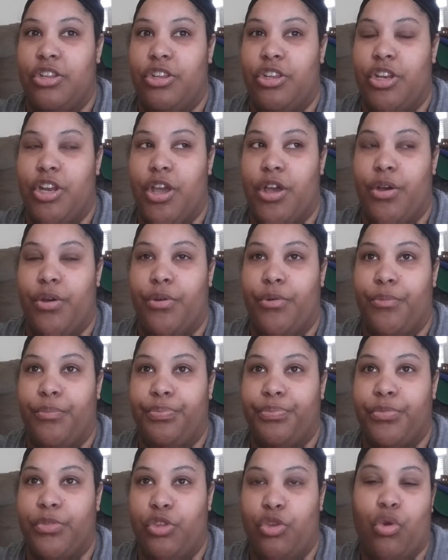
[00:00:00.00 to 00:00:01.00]
you know,
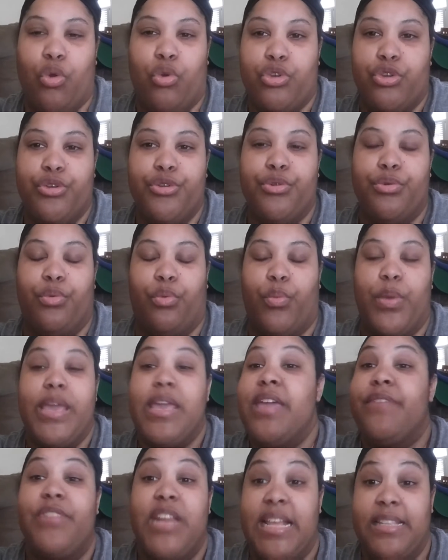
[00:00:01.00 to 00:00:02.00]
we
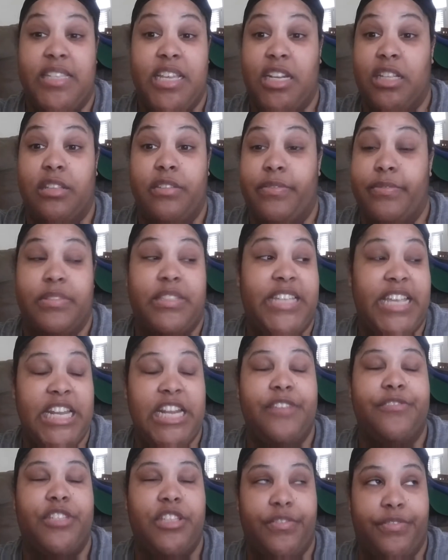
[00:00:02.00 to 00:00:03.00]
even had
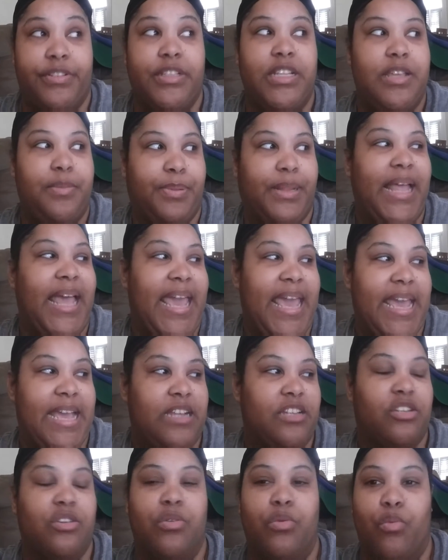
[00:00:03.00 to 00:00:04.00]
tentatively
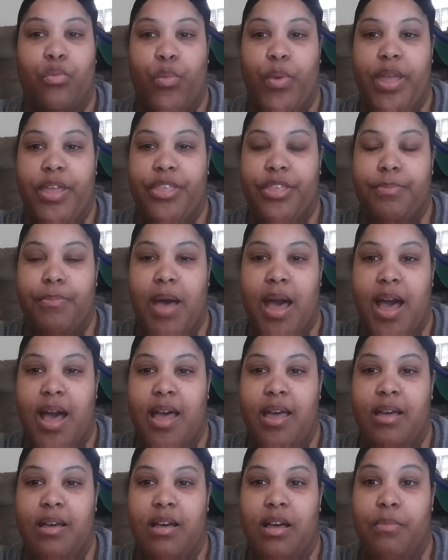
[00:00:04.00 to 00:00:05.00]
planned with
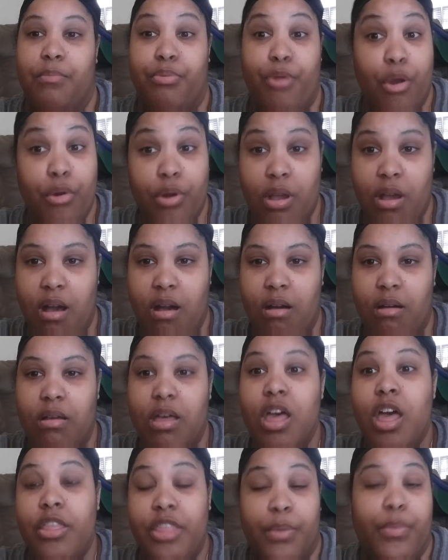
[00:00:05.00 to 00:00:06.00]
my
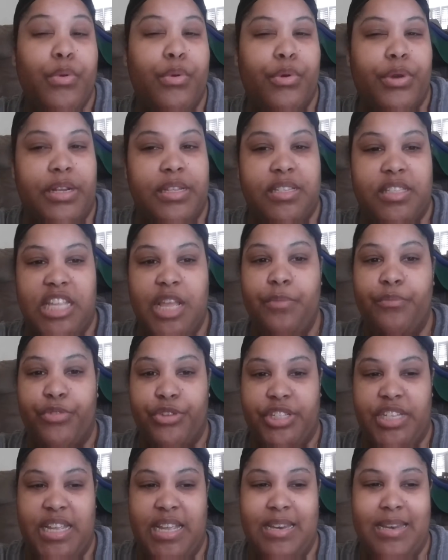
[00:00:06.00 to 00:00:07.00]
protocol that we were going to stem
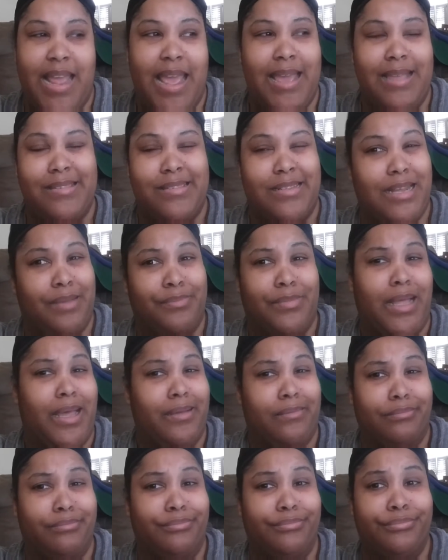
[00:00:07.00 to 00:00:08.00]
for 10 days. And I'm
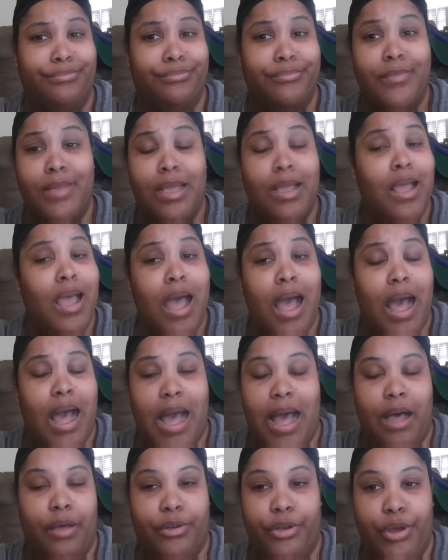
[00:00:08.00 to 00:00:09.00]
like,
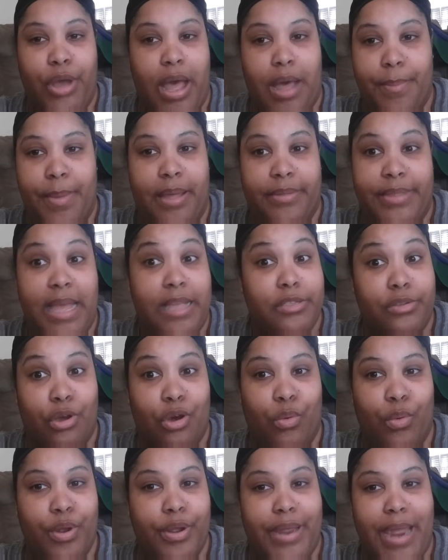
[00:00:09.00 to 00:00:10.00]
I don't know how about that's
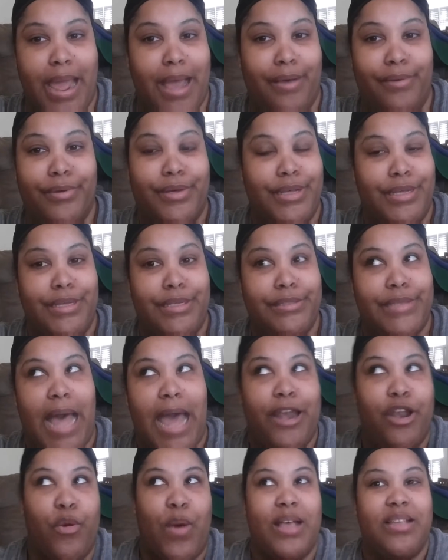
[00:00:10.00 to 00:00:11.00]
going to work out, because
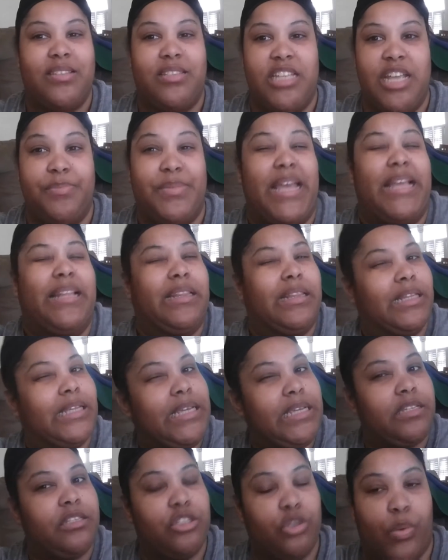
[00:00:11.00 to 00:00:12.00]
I know I stemmed at
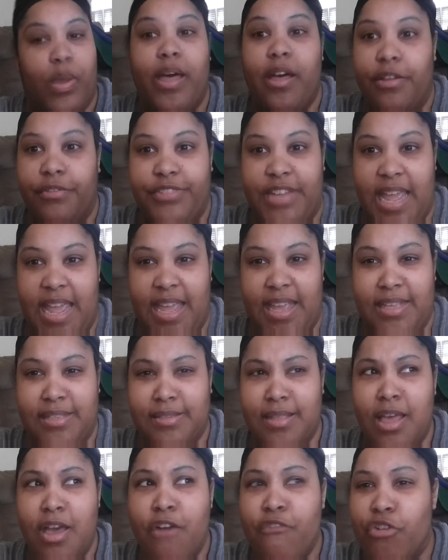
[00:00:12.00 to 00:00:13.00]
least 12
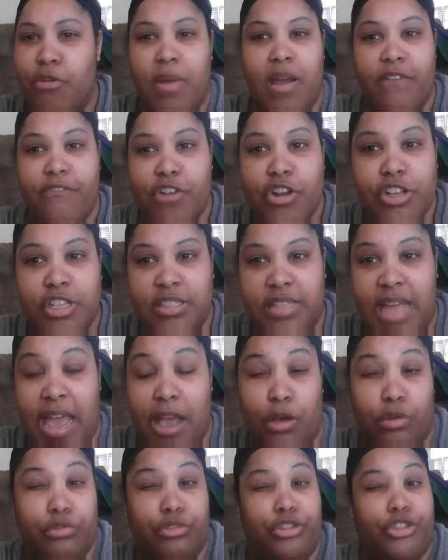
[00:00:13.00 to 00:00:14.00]
days for my first
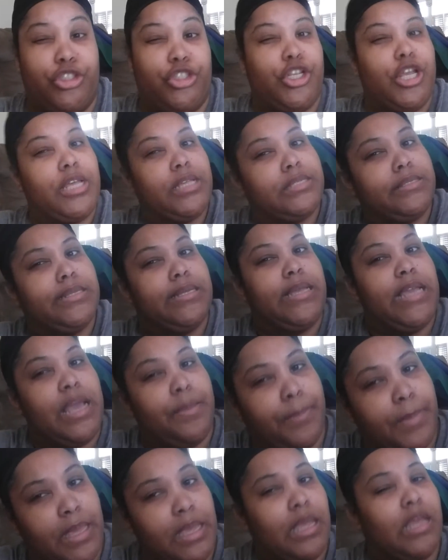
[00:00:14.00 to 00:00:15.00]
cycle just to
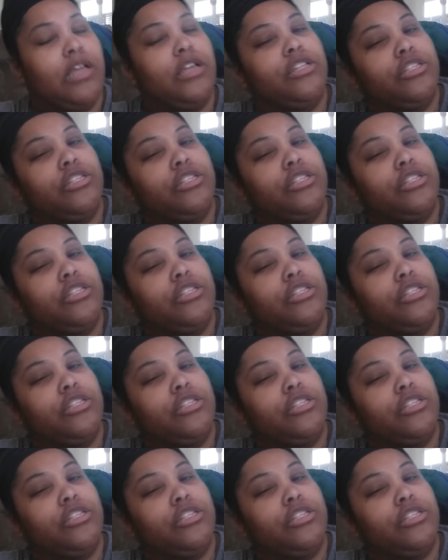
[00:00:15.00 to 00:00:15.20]
get me